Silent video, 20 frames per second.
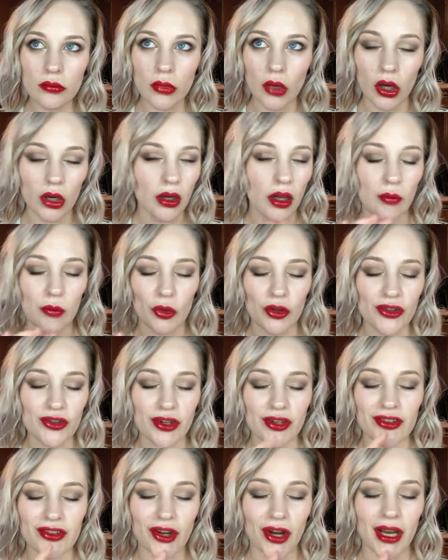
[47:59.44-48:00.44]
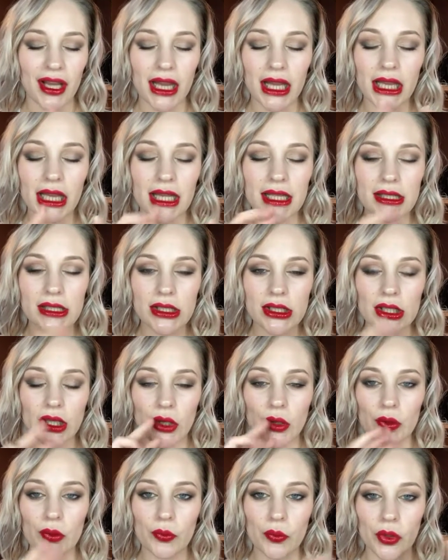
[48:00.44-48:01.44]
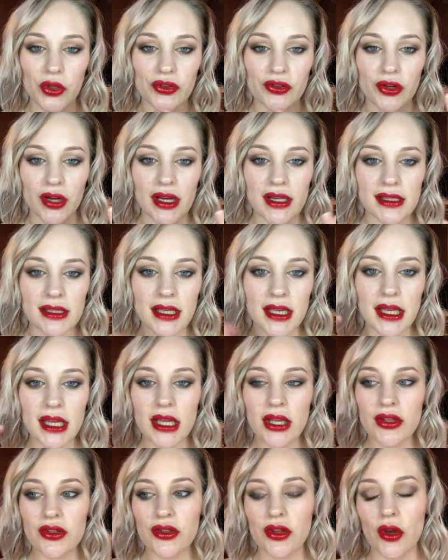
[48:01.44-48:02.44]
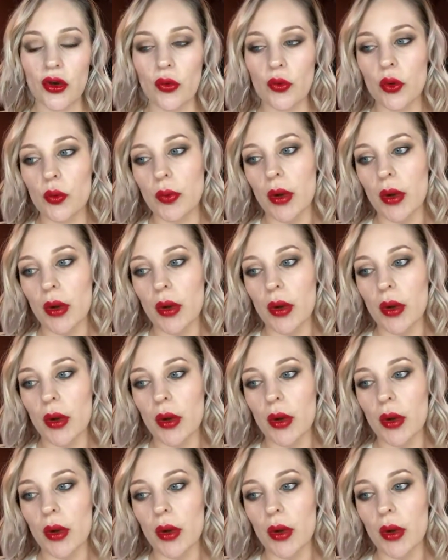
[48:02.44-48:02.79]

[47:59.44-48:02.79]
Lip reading: or not moisturize, sorry, cleanse, tone, moisturize. So we'll